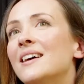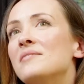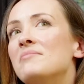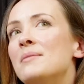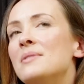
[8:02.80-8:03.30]

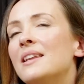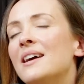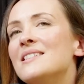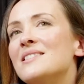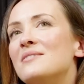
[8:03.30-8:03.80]
Maybe that
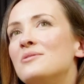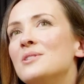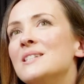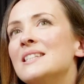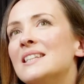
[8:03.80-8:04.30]
is an
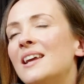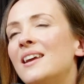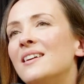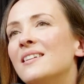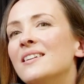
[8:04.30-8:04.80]
avoidant
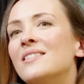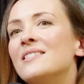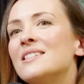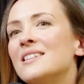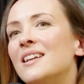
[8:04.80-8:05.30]
thing, or
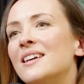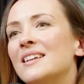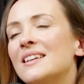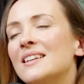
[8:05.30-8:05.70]
it's like,